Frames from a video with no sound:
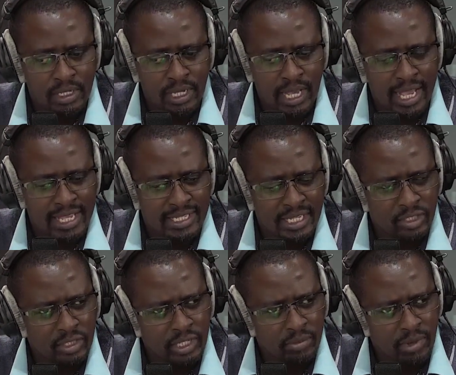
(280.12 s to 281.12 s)
has
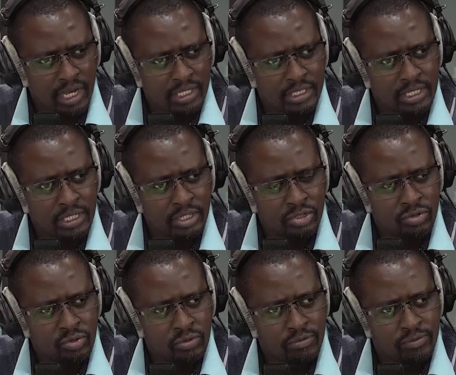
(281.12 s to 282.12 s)
actually emerged, the
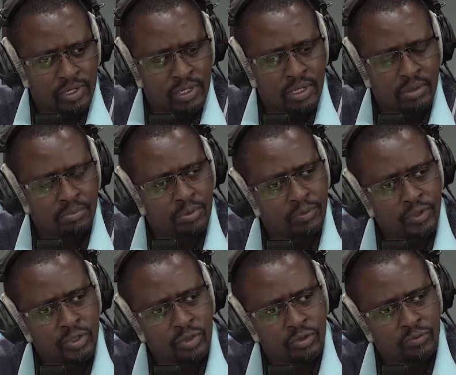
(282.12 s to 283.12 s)
issue of
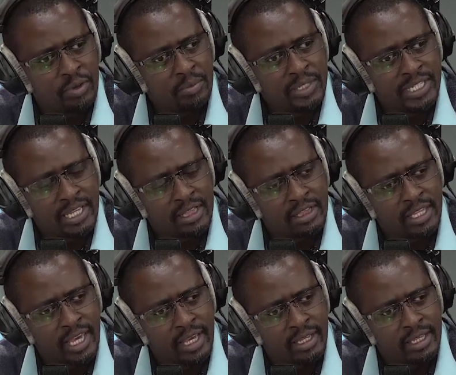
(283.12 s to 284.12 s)
provision of public health
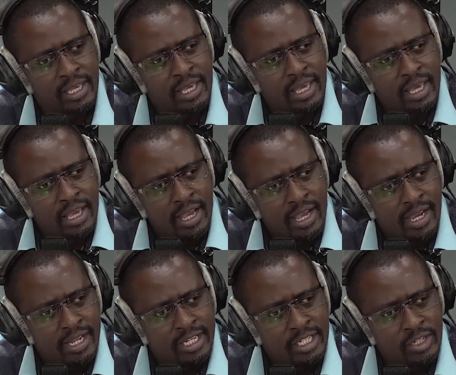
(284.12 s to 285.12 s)
care.
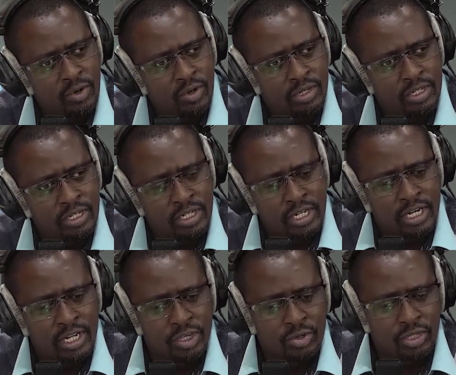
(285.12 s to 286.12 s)
And, you know,
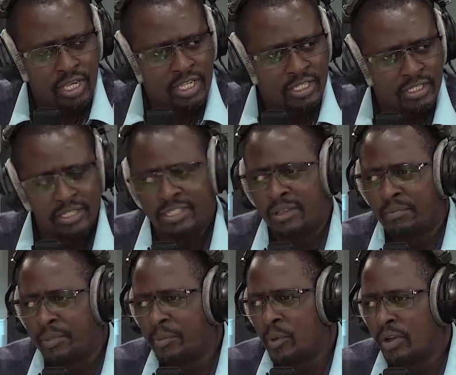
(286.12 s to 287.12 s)
Nanyuki has, some
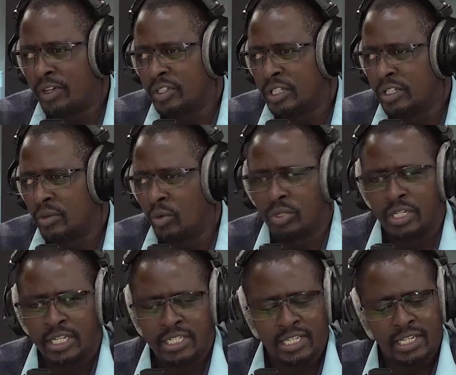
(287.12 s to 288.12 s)
people have actually quoted
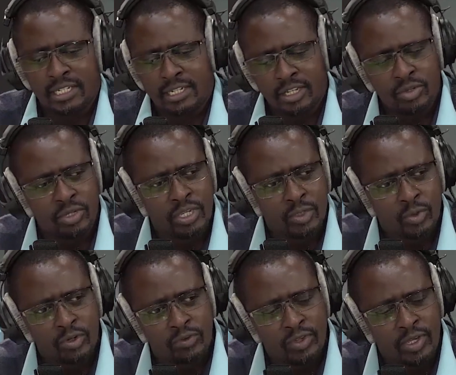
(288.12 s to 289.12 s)
and cited Nanyuki as one
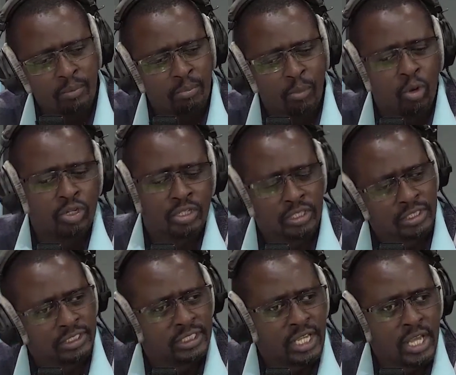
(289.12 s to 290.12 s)
of the
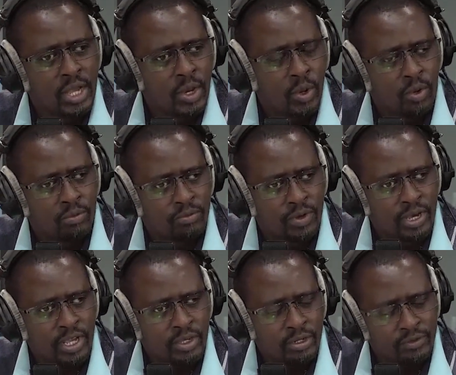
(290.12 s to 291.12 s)
models of
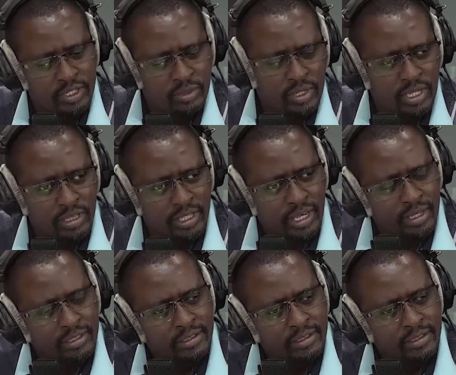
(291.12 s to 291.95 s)
universal health care.